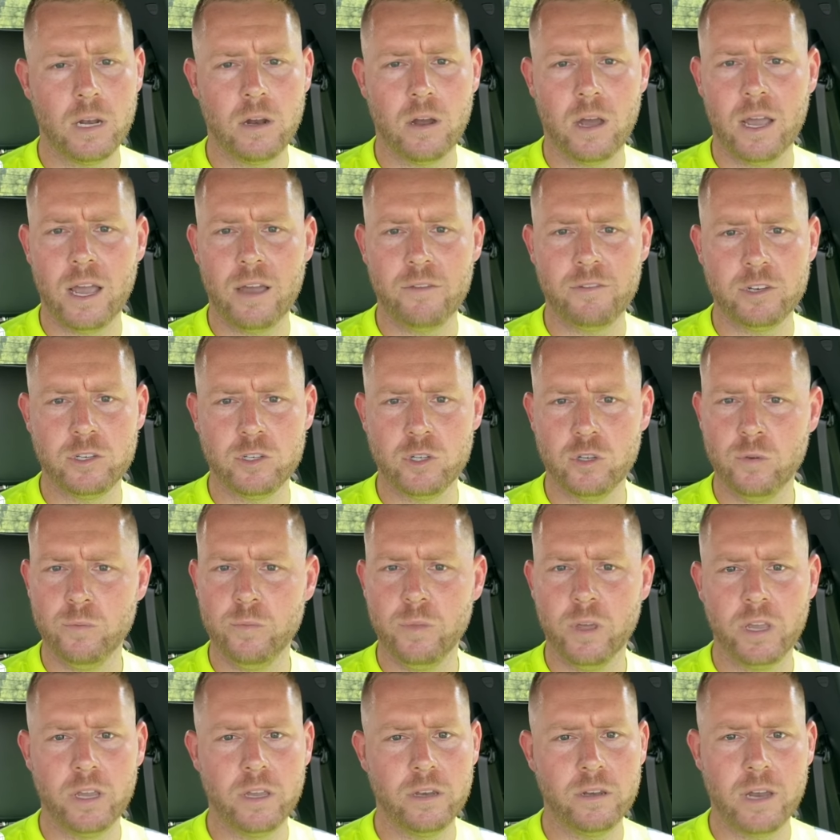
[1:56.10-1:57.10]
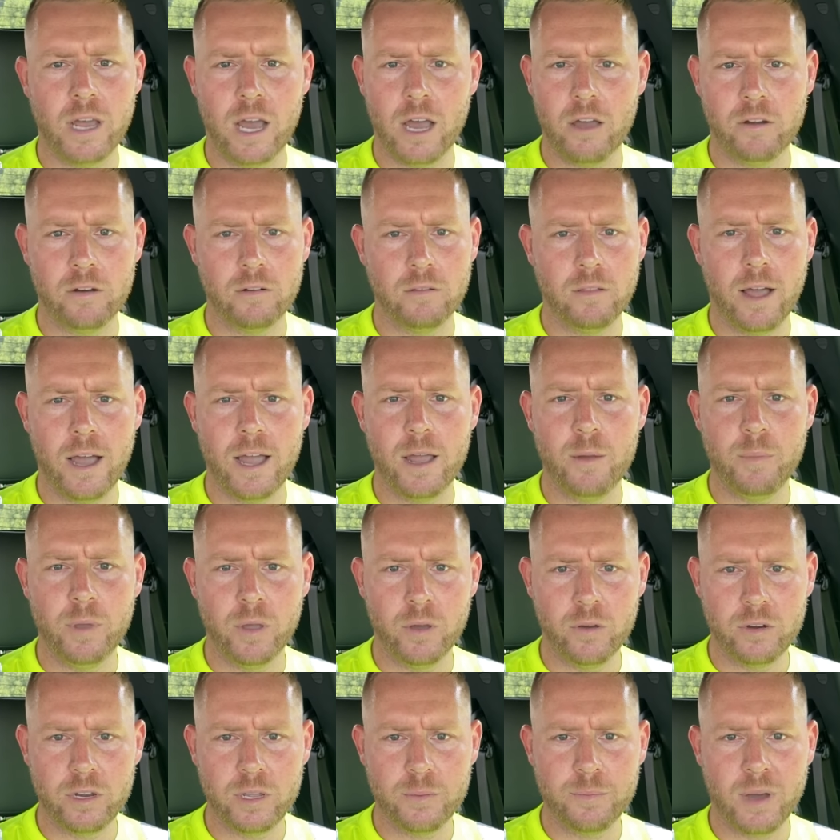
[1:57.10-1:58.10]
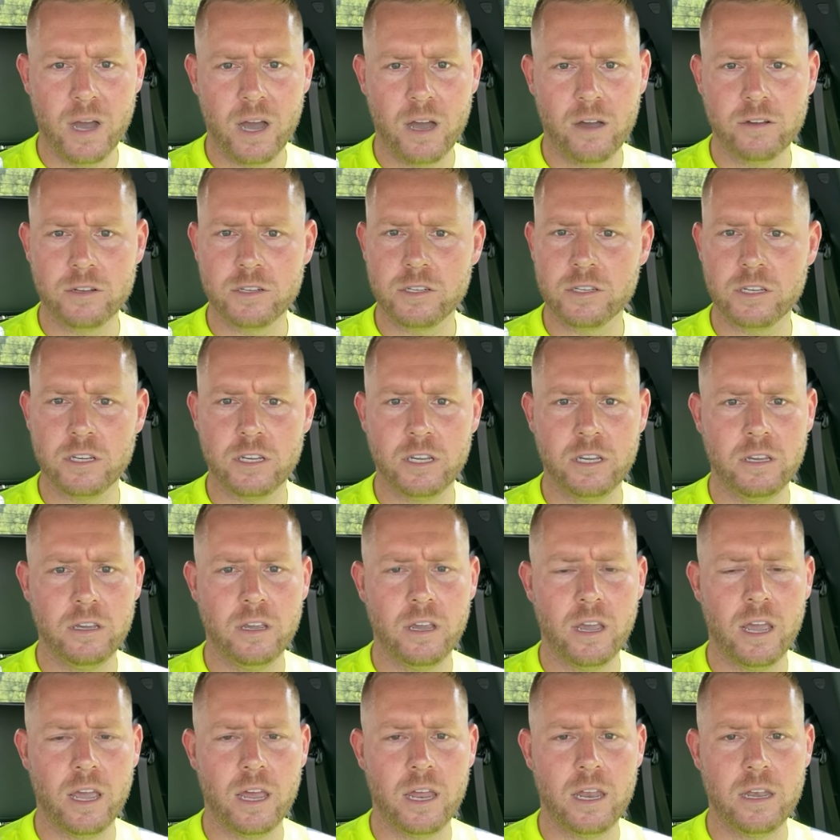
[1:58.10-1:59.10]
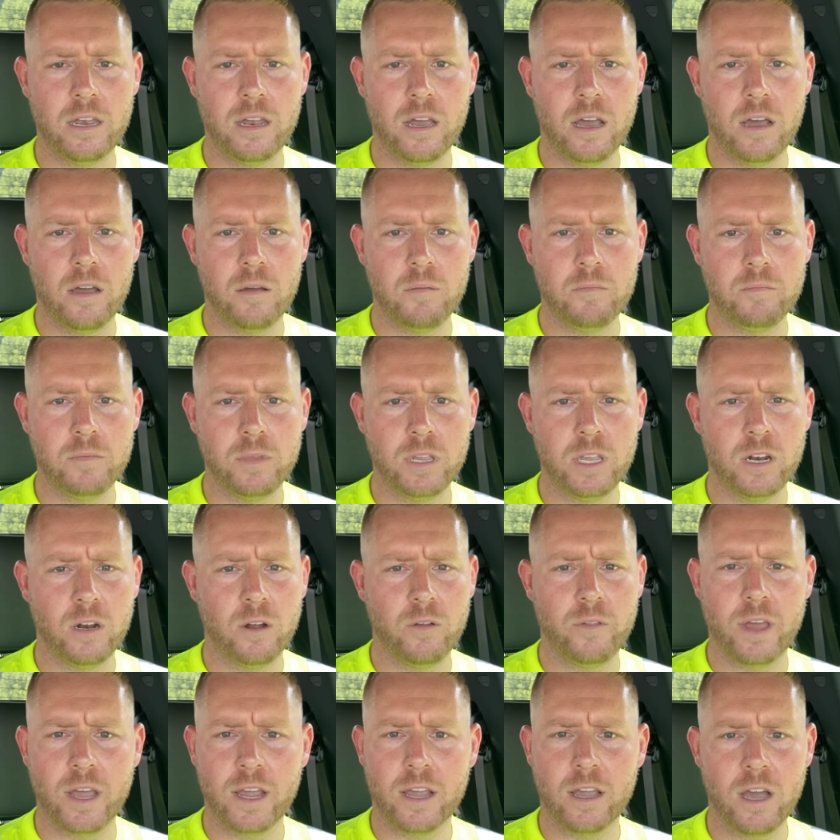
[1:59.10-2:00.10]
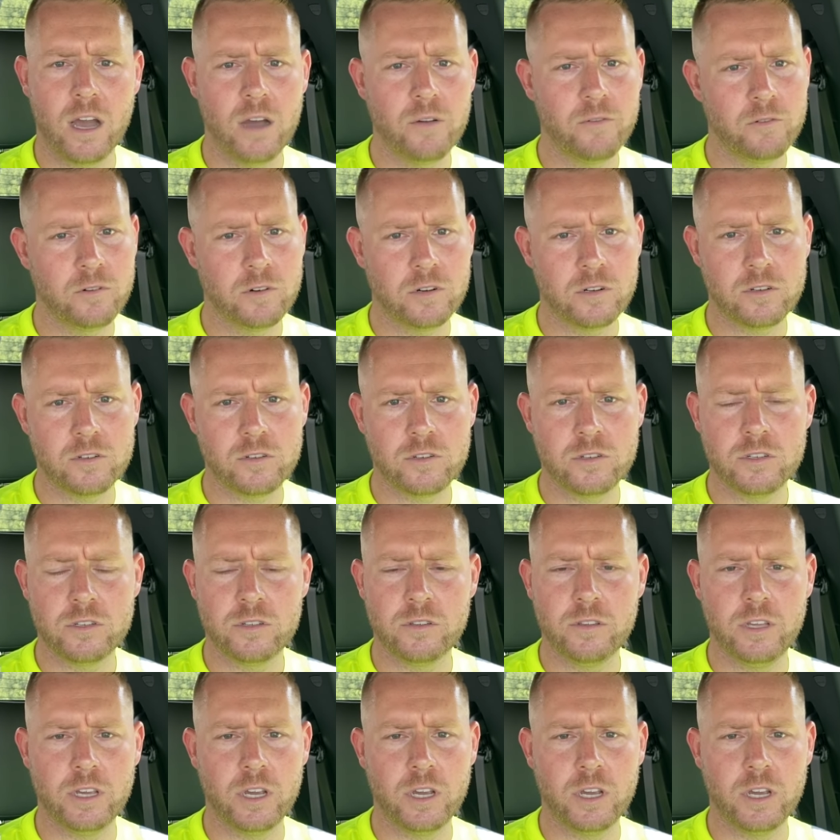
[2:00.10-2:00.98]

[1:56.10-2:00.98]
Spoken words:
have a $2 million liability policy, and that covers the